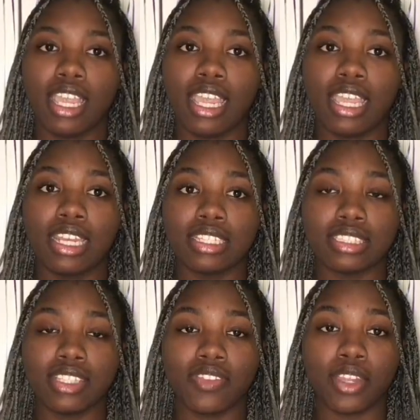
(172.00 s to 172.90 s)
and
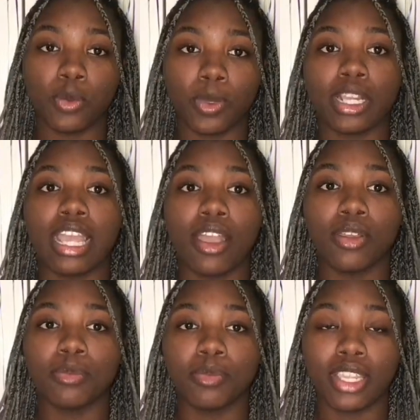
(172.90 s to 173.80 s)
see if that'll work
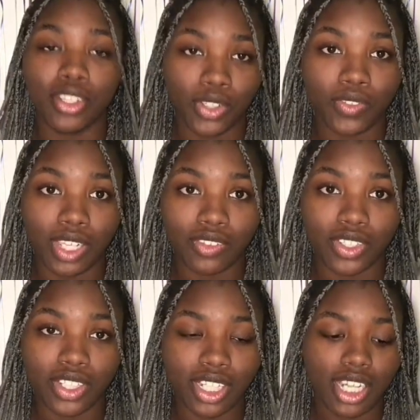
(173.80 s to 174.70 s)
out in your
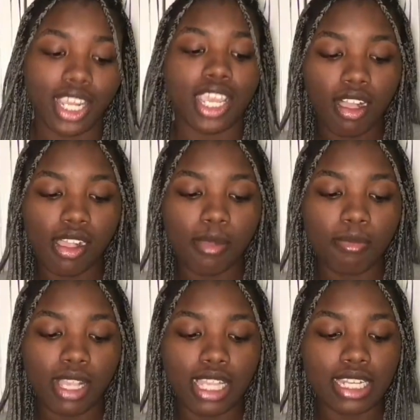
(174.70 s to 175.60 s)
favor.
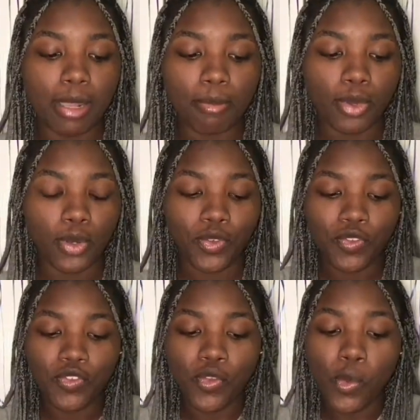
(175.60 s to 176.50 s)
Number
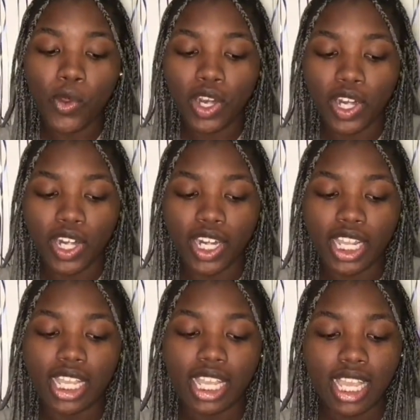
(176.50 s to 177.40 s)
four,
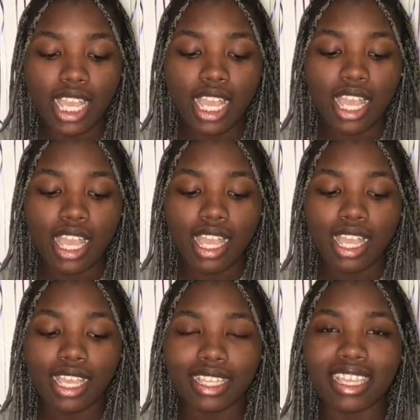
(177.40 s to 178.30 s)

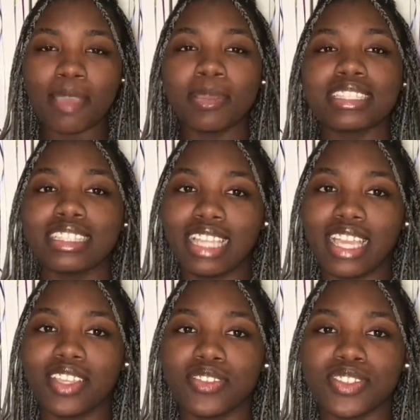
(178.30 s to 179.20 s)
campus
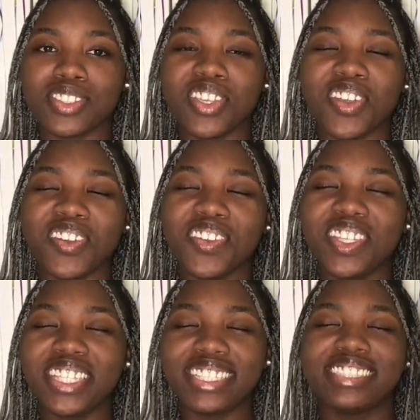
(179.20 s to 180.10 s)
life. So
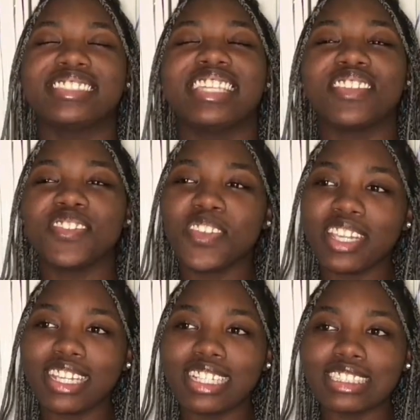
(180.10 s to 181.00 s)
at a
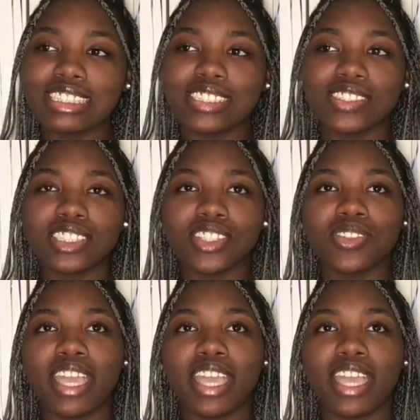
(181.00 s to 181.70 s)
four-year institution, you're